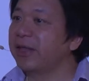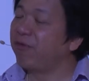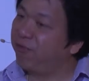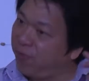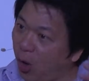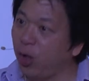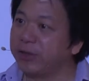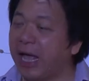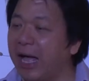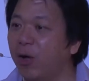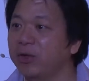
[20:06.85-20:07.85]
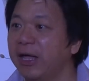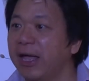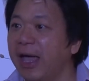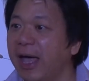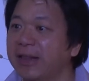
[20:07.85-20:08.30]
they fall down,
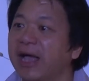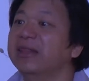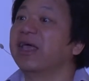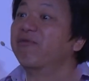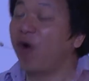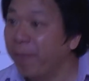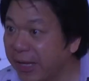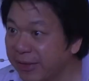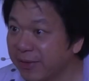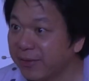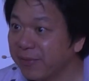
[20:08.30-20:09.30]
and then they vomit.